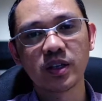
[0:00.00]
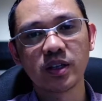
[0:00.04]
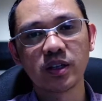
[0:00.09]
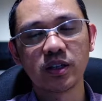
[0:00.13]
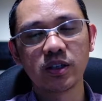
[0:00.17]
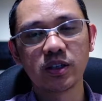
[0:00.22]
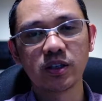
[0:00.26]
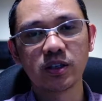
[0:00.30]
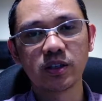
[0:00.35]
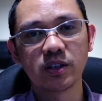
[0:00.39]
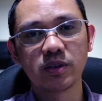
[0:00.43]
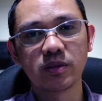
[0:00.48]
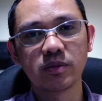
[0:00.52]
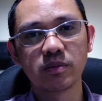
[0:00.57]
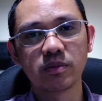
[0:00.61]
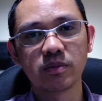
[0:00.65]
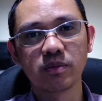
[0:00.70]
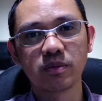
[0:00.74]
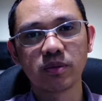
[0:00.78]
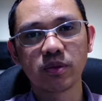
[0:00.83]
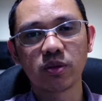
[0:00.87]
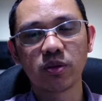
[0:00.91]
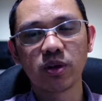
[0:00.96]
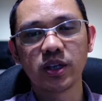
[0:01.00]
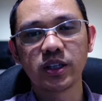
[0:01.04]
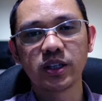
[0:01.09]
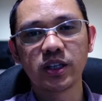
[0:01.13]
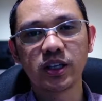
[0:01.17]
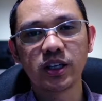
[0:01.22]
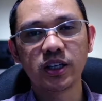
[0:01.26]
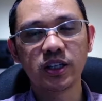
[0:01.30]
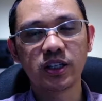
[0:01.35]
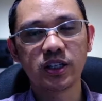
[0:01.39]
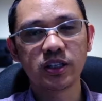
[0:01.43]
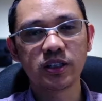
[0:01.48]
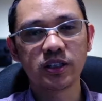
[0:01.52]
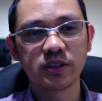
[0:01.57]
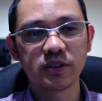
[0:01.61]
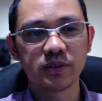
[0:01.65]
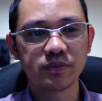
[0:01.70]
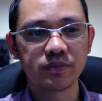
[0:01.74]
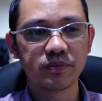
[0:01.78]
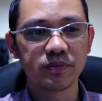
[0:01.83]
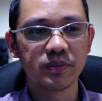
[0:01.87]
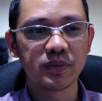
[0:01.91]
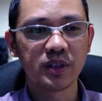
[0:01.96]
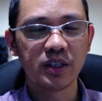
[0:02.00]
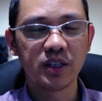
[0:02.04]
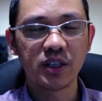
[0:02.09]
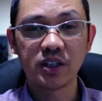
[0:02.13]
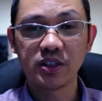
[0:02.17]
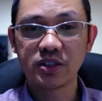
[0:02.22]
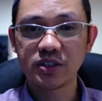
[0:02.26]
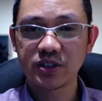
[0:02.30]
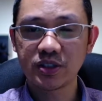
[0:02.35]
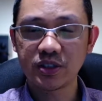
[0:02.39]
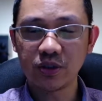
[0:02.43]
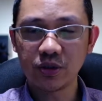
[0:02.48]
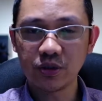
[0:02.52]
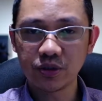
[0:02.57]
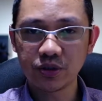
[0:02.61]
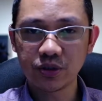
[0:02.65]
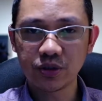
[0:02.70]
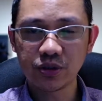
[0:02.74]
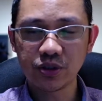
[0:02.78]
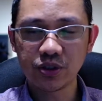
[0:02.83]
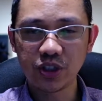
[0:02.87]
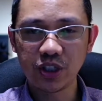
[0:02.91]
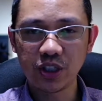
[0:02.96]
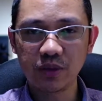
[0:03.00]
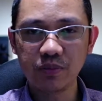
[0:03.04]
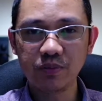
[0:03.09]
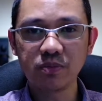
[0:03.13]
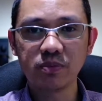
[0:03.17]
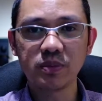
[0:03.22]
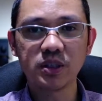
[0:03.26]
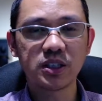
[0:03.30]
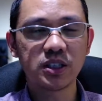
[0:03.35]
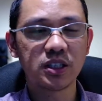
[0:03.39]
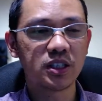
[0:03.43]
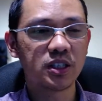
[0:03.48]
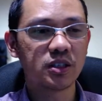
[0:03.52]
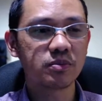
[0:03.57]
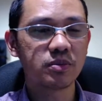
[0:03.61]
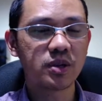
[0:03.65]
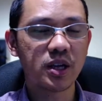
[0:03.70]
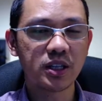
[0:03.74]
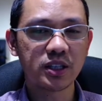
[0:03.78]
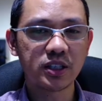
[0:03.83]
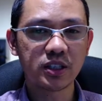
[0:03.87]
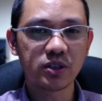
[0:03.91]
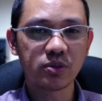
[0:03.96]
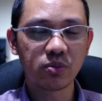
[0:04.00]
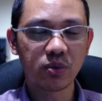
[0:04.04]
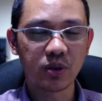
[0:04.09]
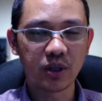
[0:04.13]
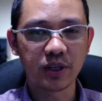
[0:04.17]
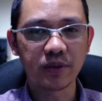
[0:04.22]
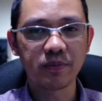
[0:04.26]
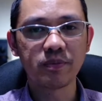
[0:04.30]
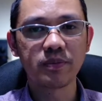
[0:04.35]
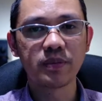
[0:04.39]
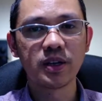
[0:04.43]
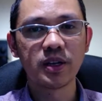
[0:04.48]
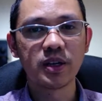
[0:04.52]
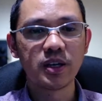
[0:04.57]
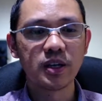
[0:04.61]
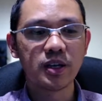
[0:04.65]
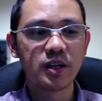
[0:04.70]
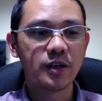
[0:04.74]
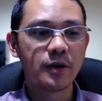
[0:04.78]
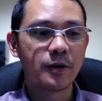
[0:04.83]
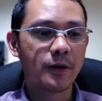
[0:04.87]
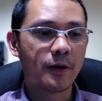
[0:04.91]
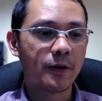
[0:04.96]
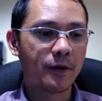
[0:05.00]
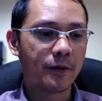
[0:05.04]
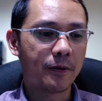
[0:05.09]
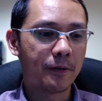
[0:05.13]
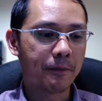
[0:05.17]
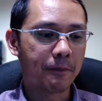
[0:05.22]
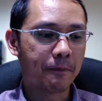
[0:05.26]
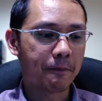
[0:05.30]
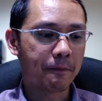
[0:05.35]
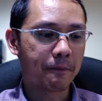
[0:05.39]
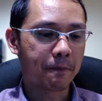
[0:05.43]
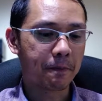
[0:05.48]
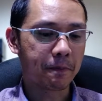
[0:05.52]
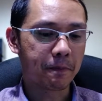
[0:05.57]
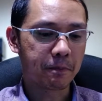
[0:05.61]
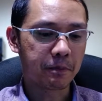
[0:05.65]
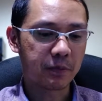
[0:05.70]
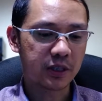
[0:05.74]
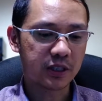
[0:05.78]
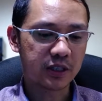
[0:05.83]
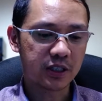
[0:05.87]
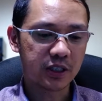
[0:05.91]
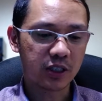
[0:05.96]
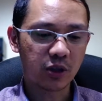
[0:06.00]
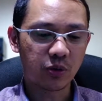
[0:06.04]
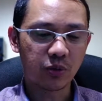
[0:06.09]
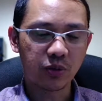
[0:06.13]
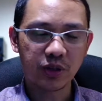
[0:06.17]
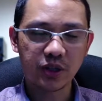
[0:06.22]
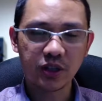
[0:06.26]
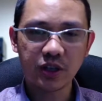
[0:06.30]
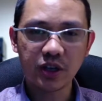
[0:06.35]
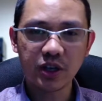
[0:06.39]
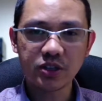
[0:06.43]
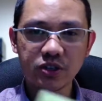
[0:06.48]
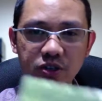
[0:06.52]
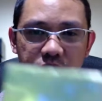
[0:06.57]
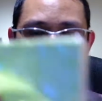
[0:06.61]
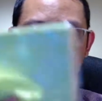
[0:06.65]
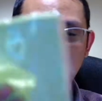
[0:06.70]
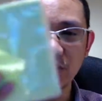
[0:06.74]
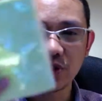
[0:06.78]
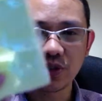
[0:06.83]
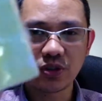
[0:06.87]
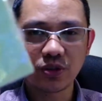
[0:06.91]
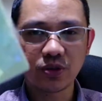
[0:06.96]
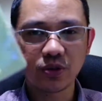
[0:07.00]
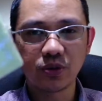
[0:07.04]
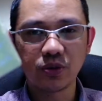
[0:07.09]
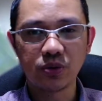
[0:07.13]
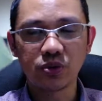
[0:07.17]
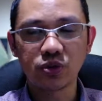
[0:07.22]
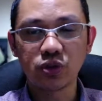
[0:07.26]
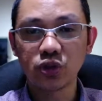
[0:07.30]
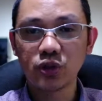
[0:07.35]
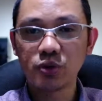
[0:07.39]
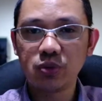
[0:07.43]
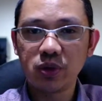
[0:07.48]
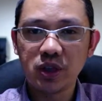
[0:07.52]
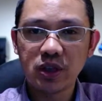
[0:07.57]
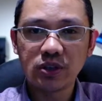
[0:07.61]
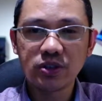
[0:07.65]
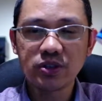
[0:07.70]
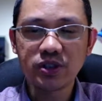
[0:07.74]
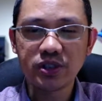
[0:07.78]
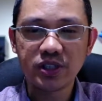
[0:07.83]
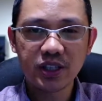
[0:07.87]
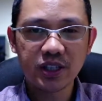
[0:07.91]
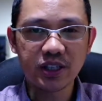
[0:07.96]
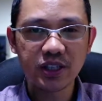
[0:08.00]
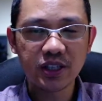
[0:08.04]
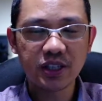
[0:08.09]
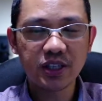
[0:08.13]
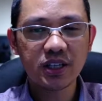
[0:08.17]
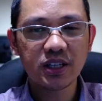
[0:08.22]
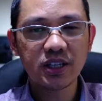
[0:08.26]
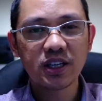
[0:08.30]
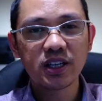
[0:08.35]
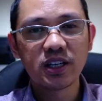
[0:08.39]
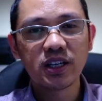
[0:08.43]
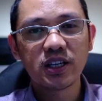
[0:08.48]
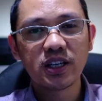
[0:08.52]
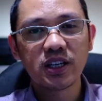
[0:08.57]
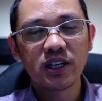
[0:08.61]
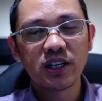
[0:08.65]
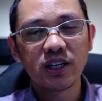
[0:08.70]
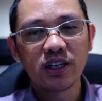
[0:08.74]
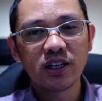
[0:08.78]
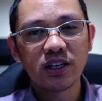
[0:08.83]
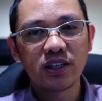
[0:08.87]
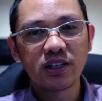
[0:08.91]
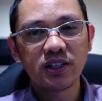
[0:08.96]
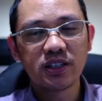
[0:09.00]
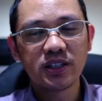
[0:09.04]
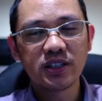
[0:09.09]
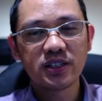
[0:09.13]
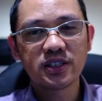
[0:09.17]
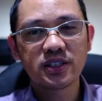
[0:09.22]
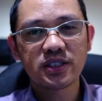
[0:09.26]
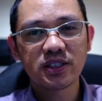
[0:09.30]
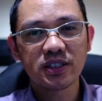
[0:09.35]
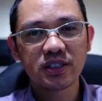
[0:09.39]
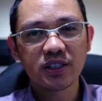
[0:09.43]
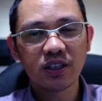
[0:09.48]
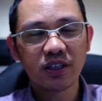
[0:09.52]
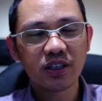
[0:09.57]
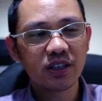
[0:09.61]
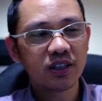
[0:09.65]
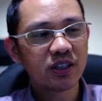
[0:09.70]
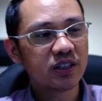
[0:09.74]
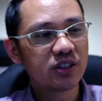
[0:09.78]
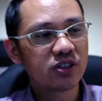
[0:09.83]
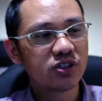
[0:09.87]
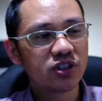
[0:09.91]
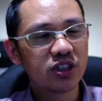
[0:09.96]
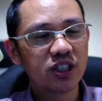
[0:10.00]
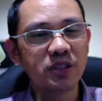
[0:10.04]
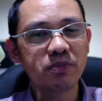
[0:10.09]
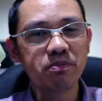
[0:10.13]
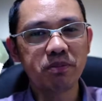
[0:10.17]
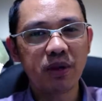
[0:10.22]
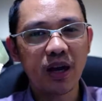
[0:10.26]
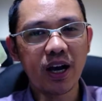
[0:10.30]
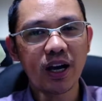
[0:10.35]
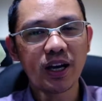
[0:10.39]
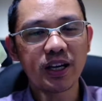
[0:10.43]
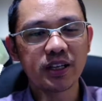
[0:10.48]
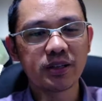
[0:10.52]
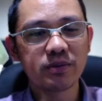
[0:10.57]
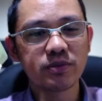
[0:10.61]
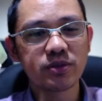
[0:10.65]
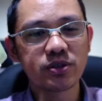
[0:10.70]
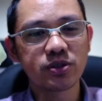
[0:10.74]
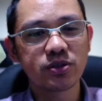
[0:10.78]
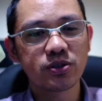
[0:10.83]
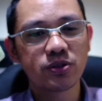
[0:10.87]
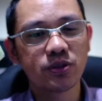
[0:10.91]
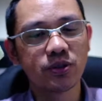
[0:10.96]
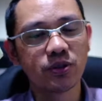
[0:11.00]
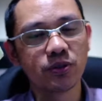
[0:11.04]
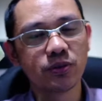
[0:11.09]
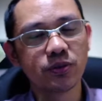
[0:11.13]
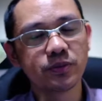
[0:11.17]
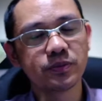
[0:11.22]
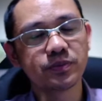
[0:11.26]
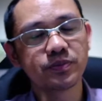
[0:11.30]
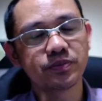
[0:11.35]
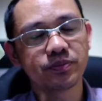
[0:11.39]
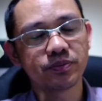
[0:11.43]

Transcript: um, quite a, uh, it's also cheap, but a branded one. Um, but uh, with regards to this too, should we consider uh, this uh, cheap items to,